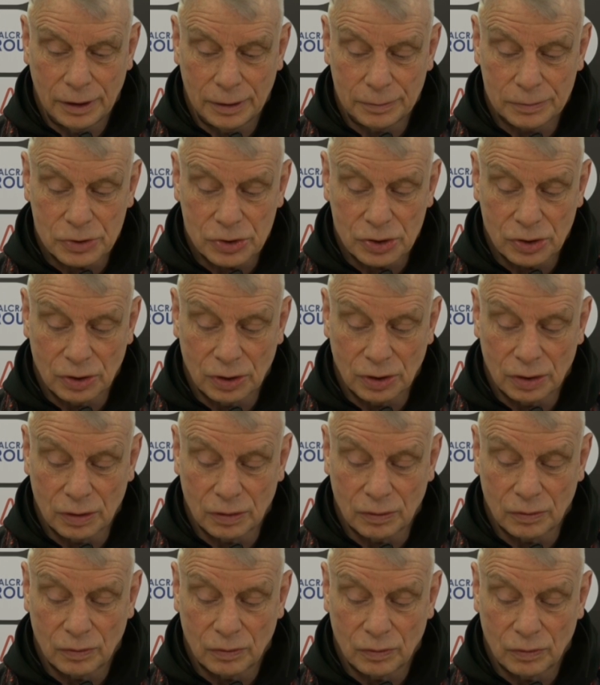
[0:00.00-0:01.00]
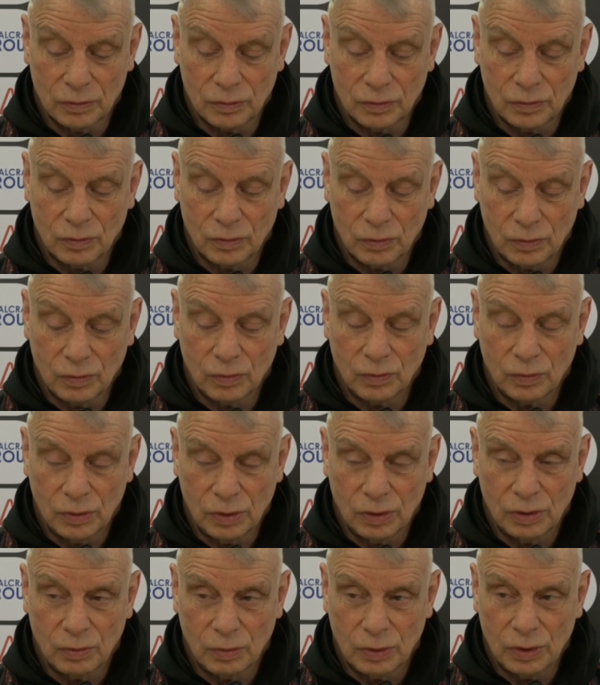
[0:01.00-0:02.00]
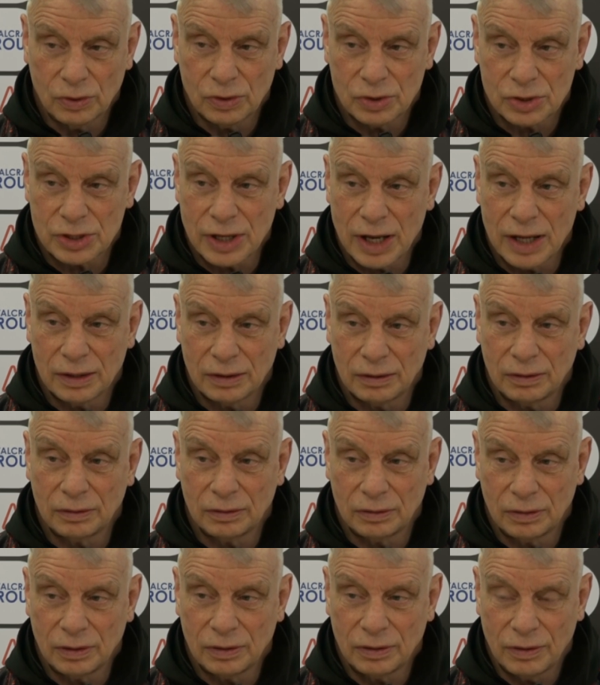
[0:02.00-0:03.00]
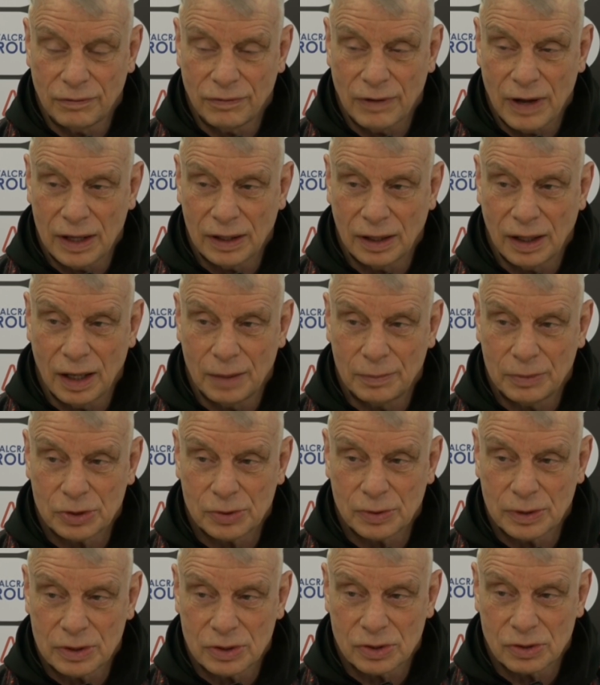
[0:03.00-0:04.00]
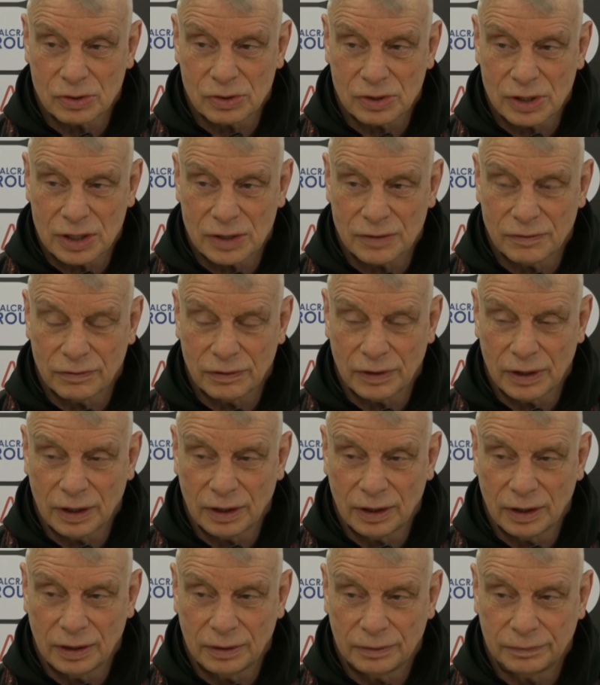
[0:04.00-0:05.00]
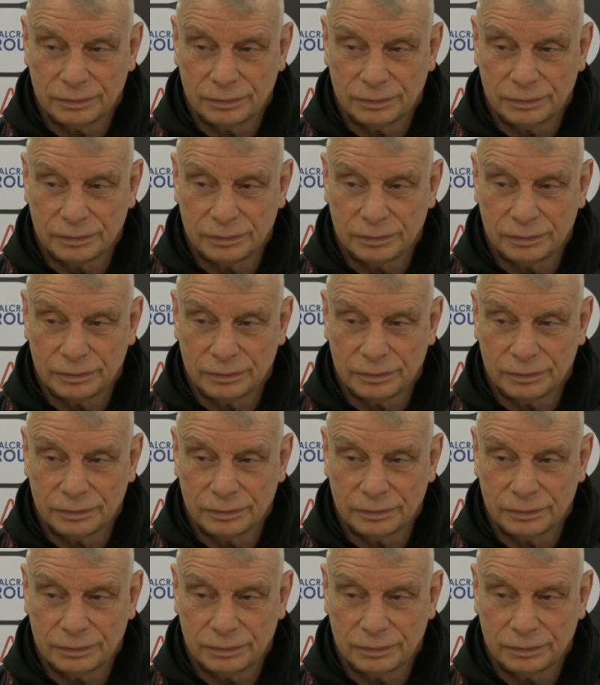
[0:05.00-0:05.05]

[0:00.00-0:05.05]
So we understand the fine line between success and failure.